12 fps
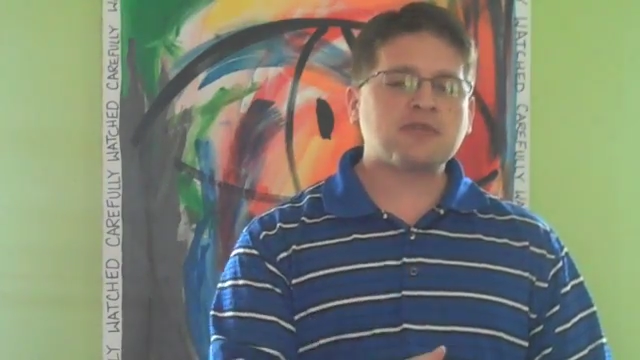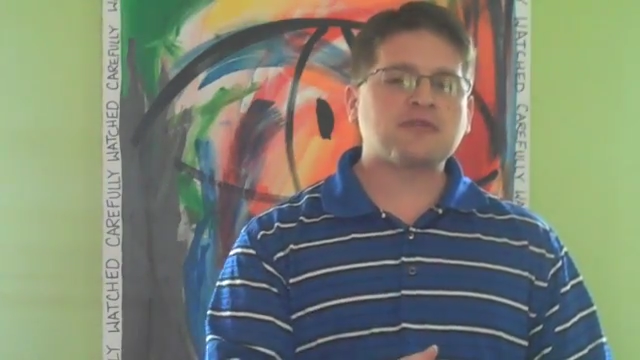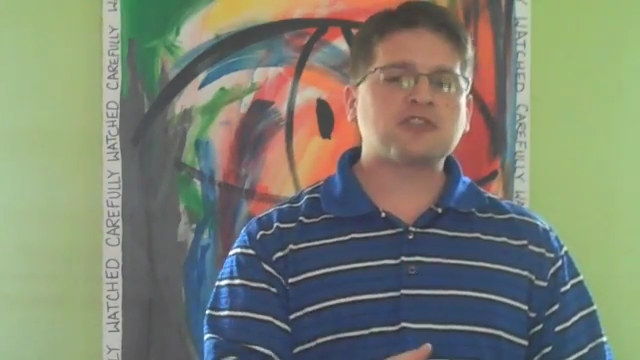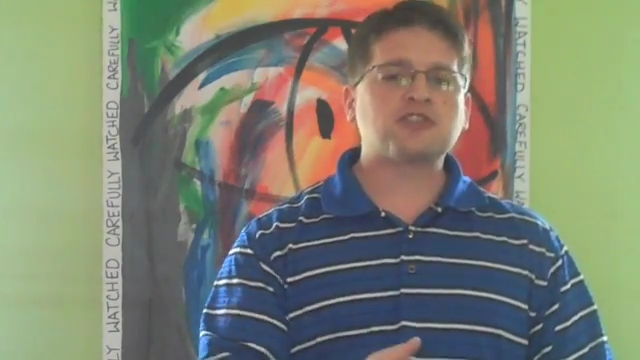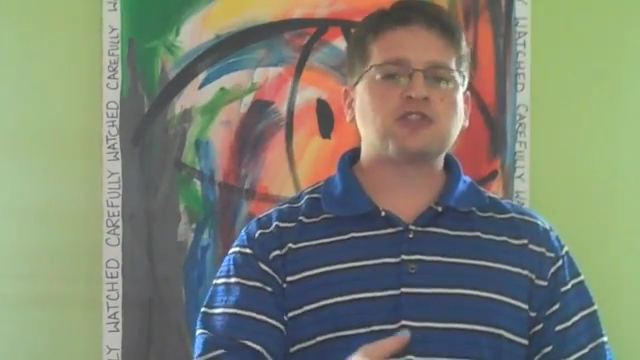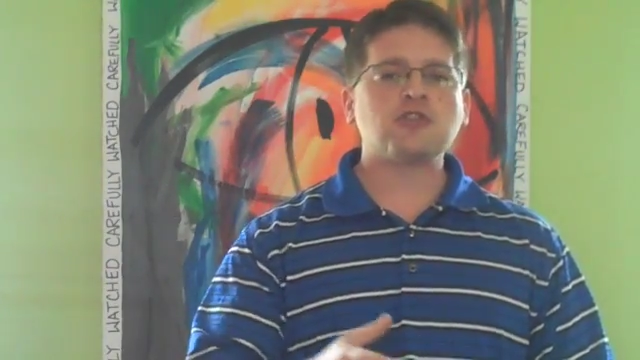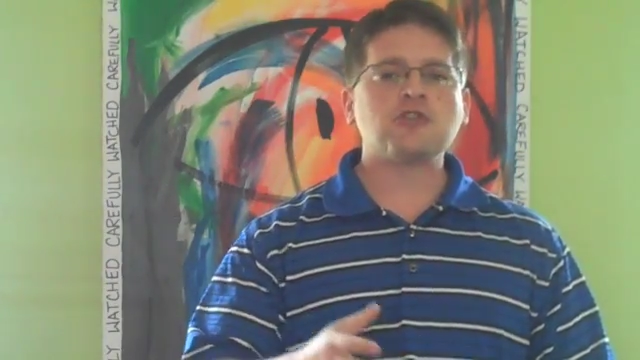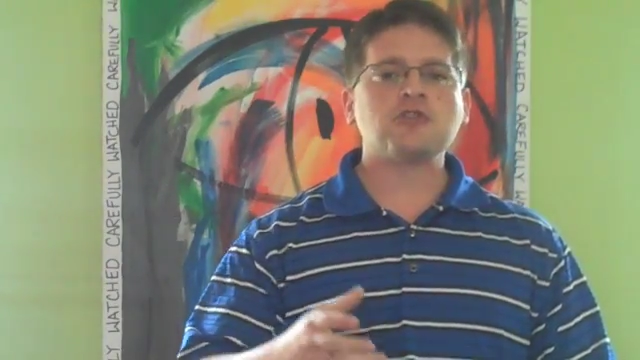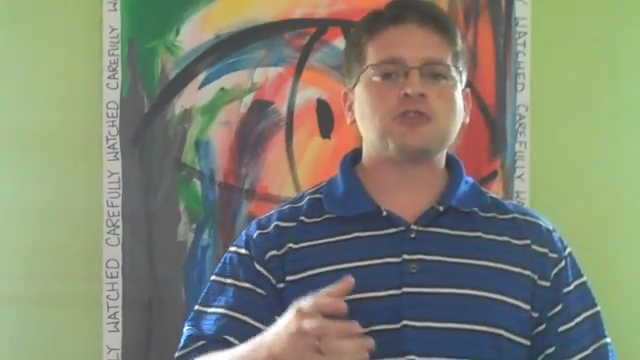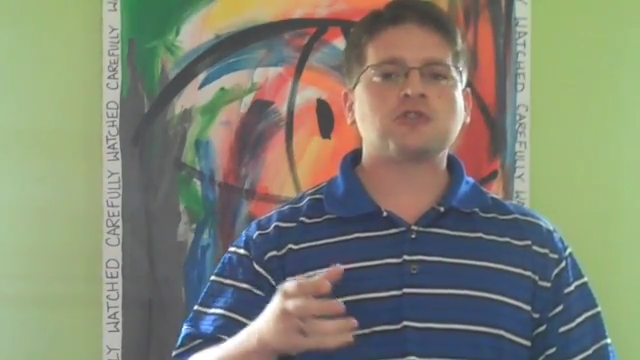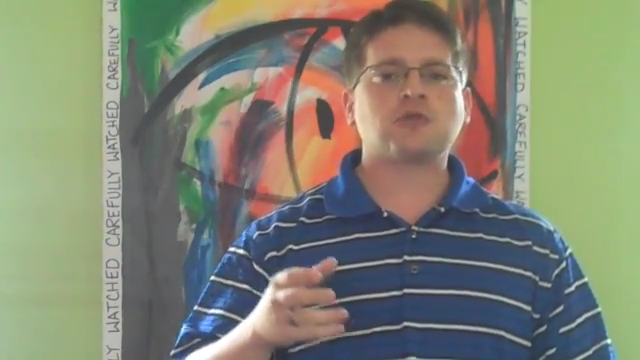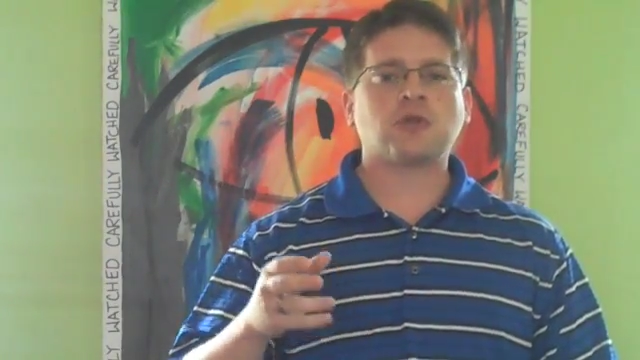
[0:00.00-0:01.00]
of a
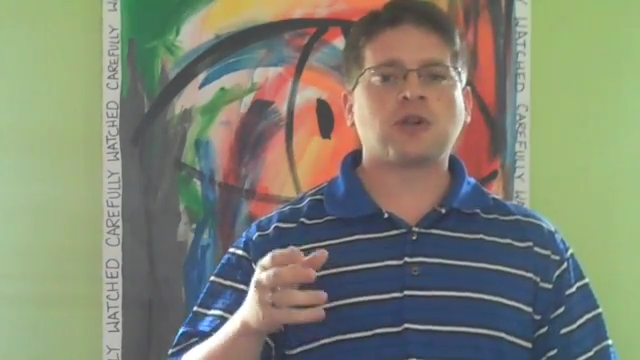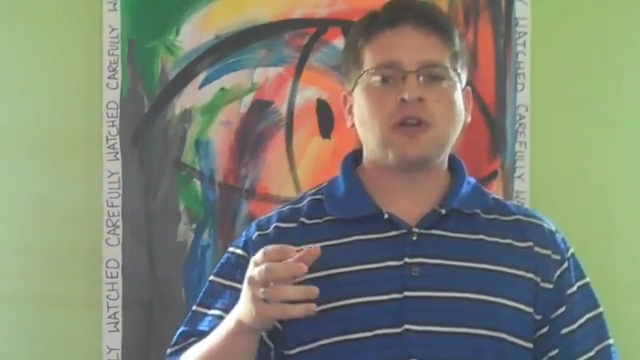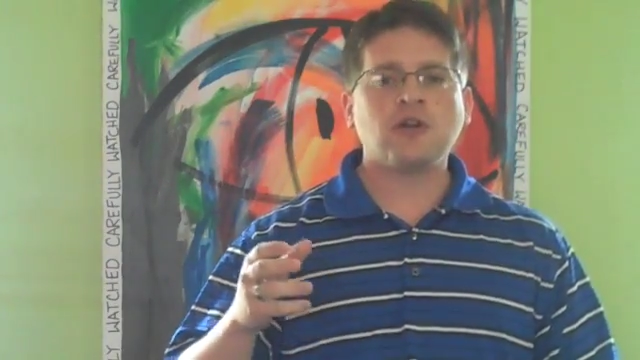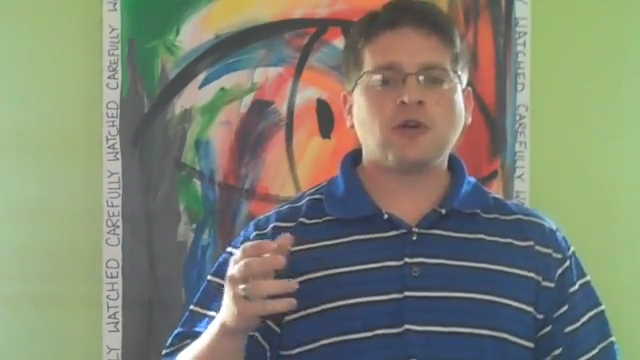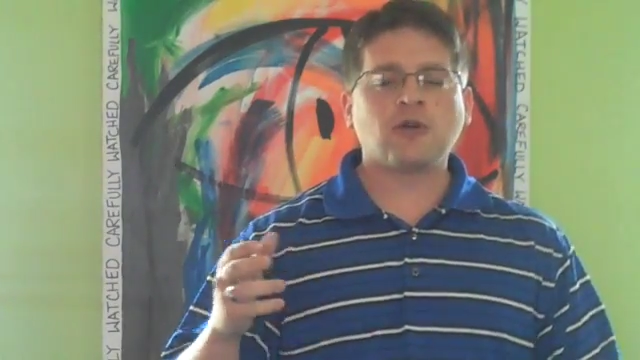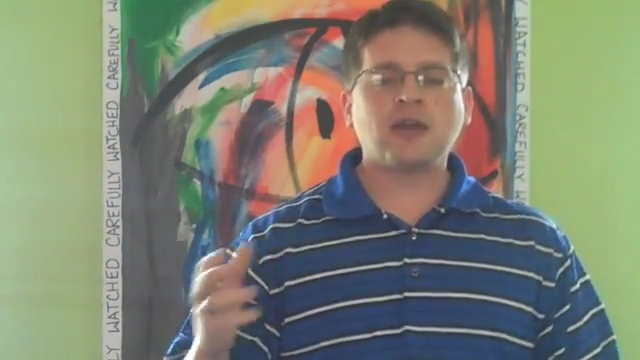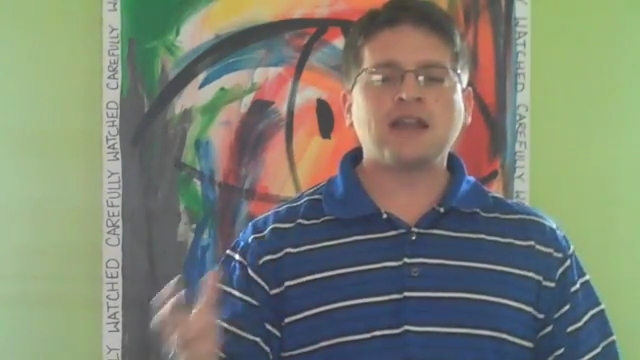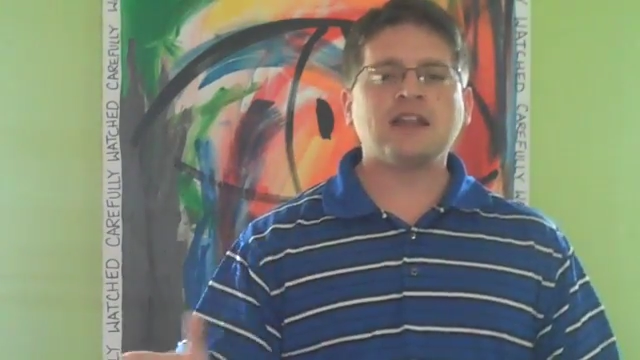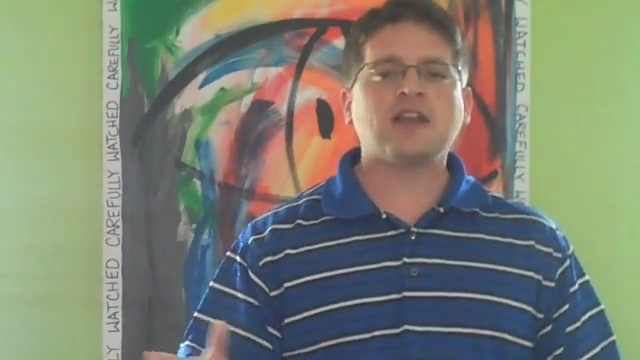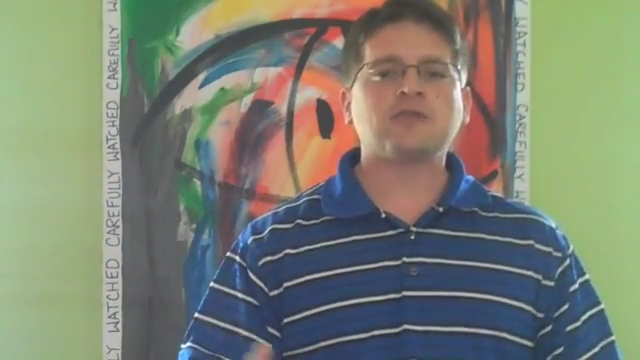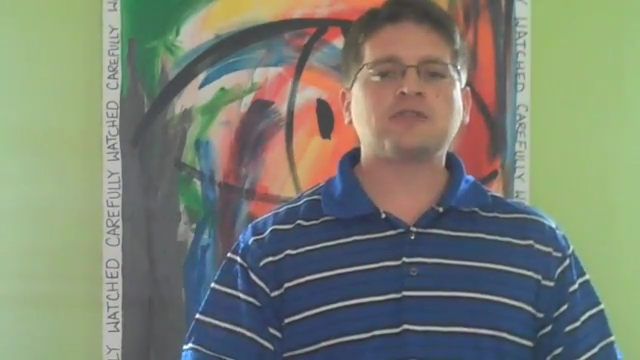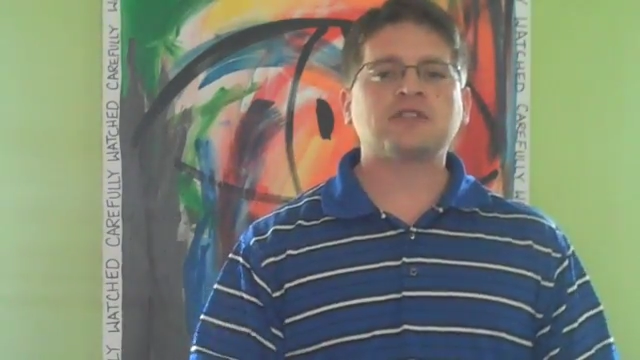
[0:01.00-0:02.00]
church or any
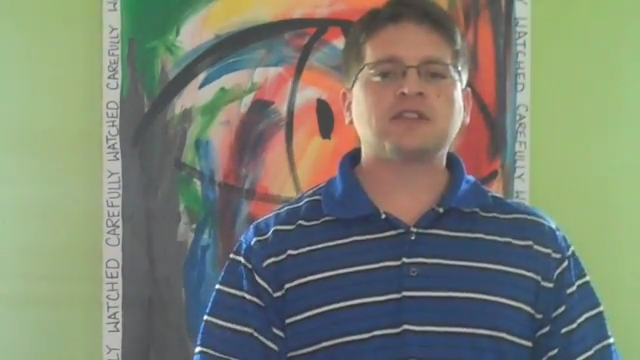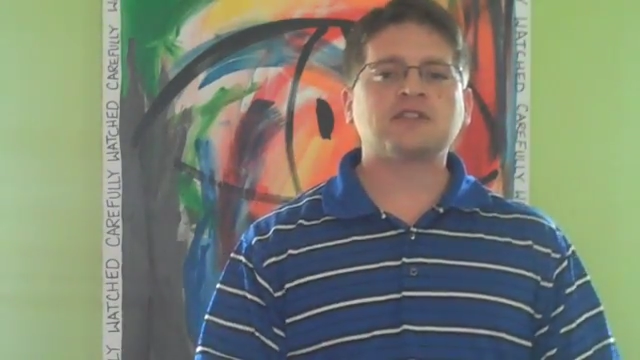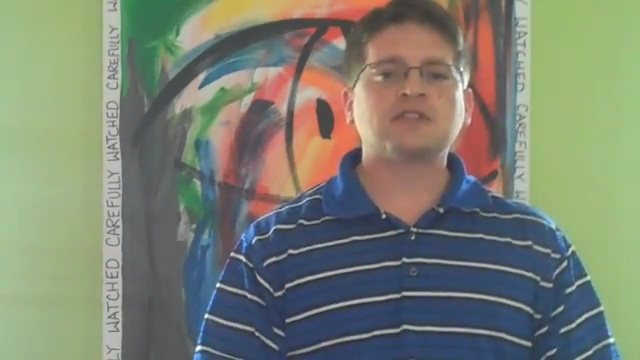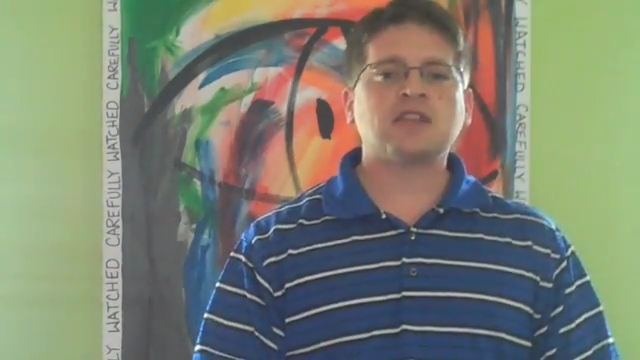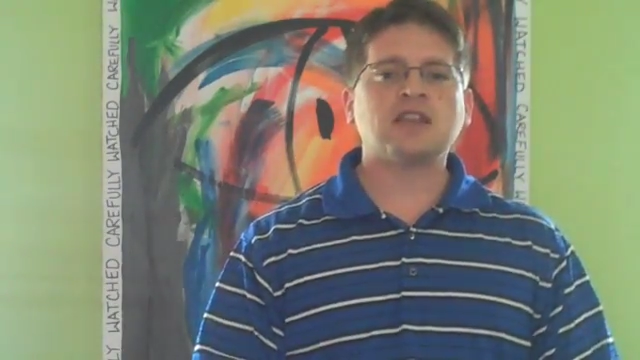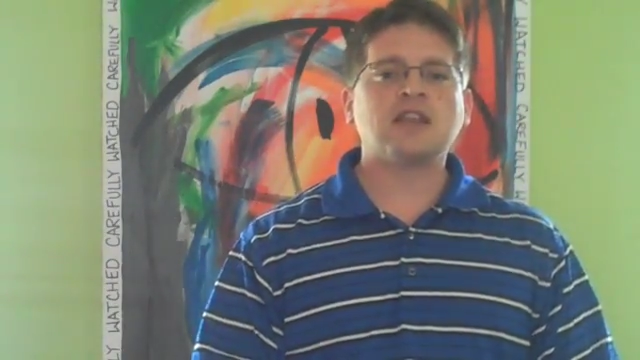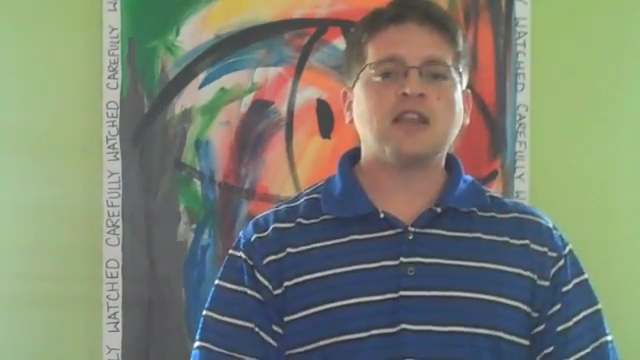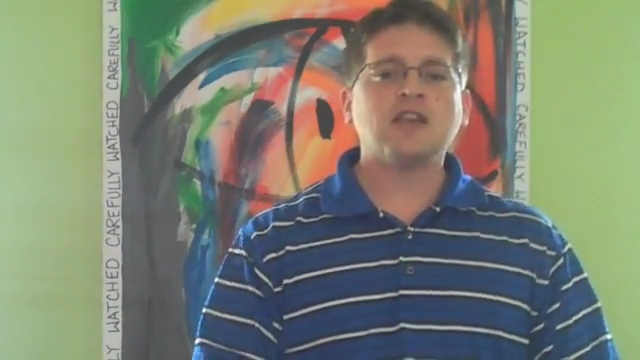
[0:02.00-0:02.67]
other such thing.